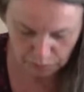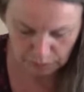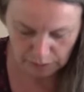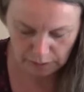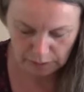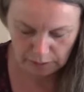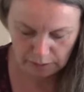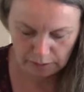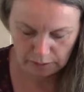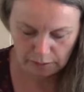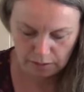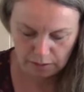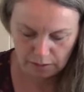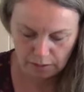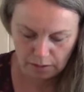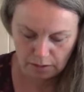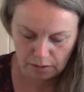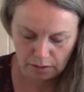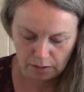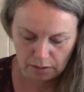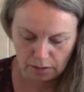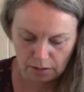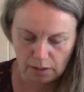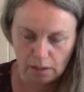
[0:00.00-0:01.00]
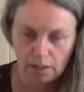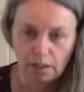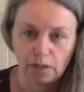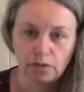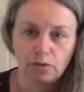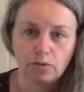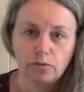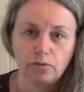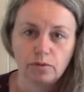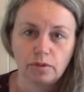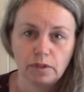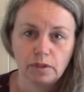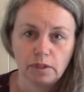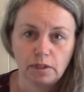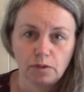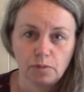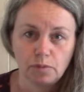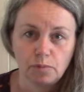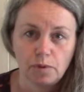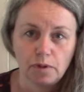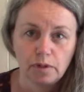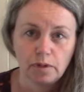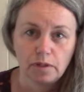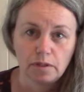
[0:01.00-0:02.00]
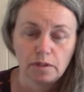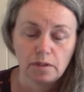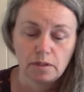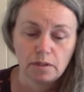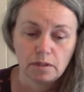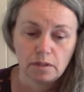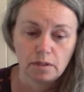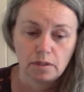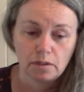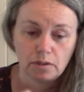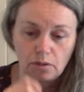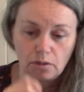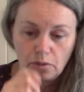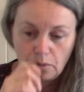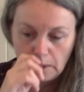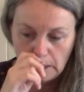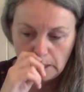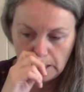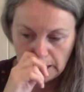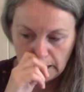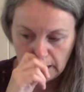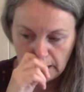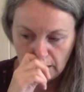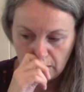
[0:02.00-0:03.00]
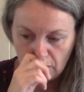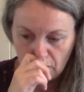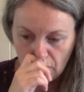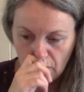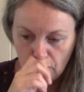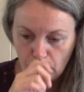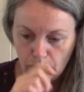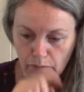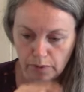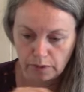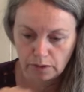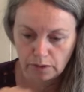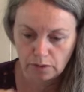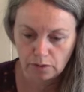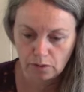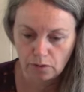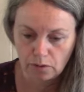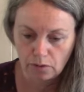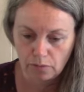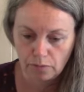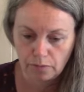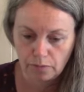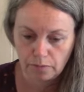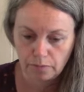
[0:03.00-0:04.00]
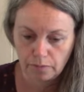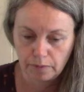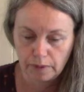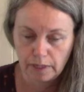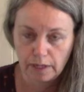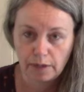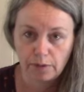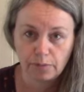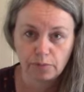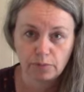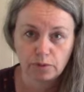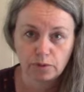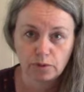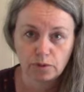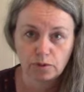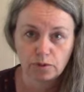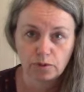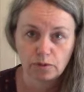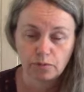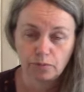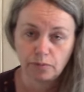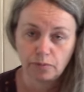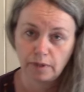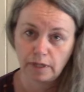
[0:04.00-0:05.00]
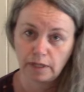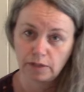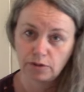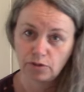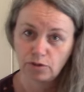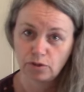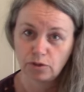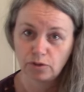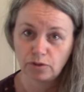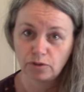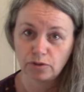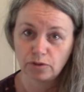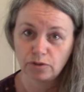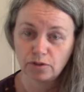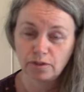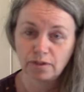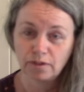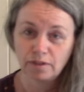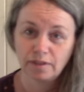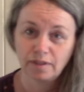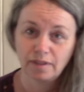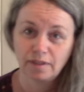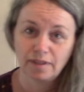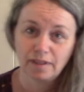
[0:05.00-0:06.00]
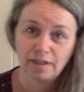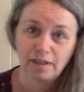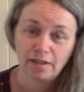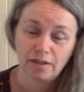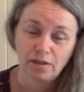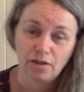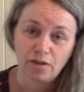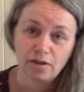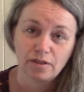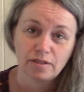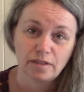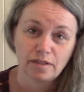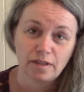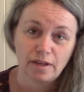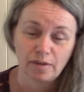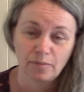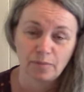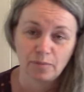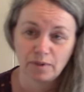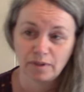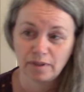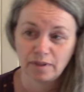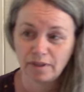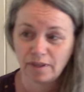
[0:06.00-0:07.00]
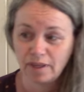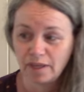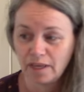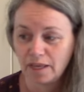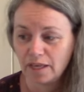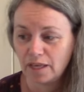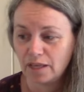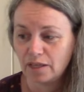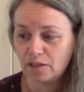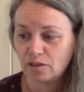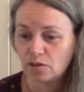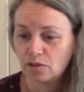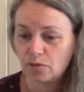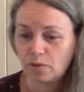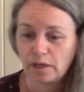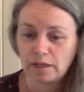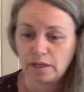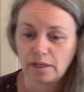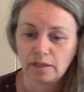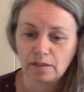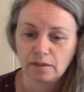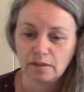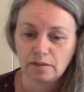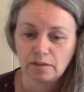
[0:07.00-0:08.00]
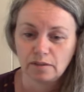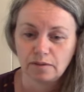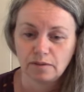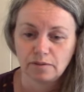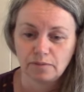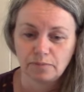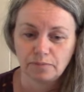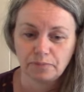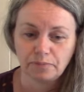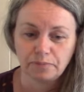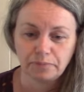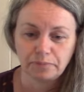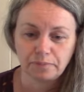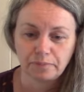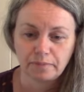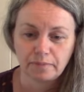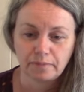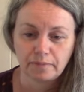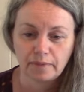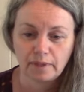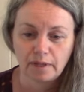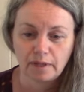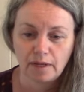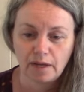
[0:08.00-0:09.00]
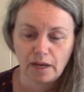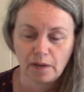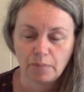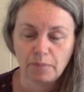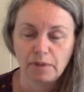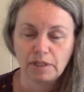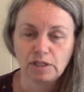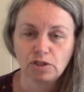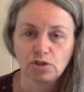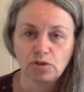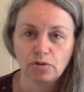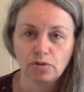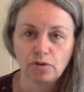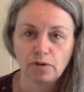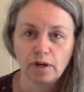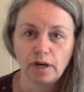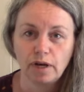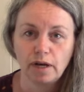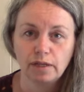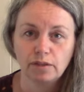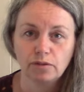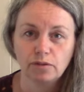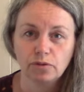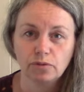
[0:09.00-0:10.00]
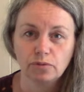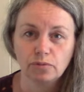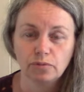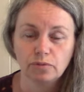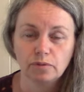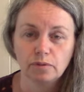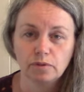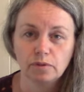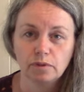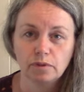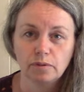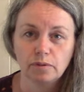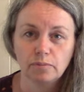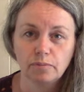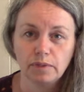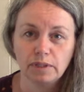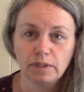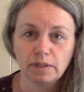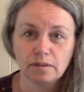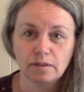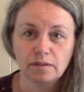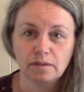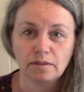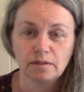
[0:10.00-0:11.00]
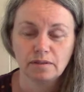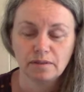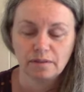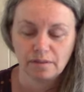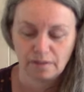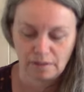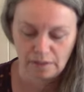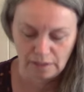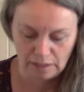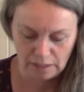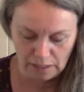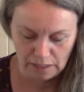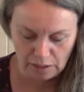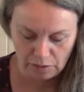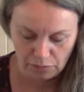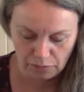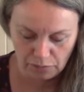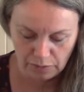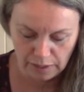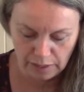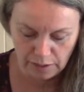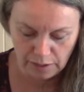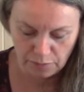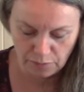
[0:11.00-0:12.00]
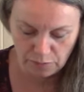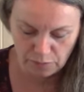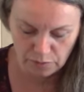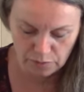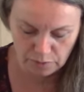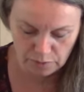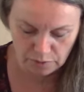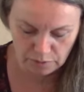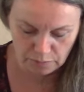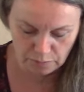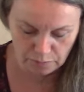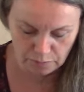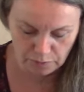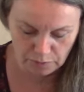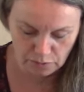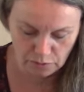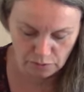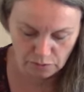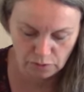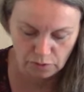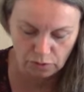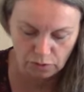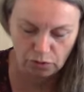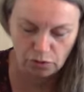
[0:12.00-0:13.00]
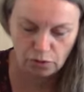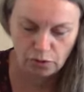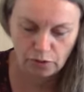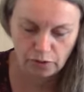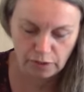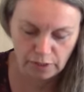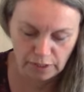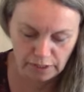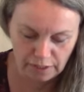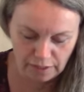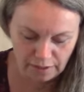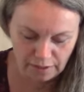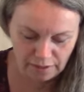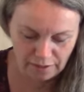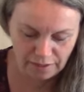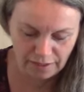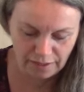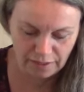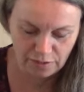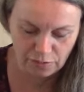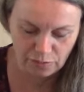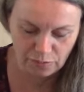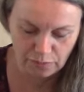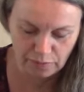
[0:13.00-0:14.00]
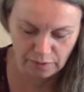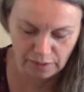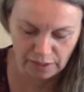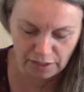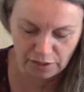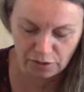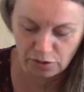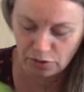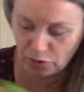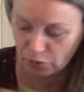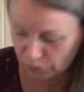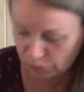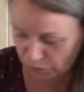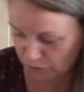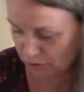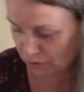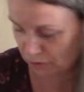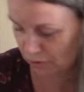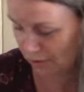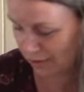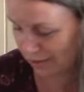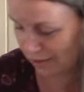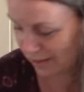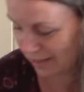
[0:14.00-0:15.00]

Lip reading: I knit this is that I use stitch markers, so I always know where I turned last time, so I make sure I don't miss where I was, because the turning is very crucial.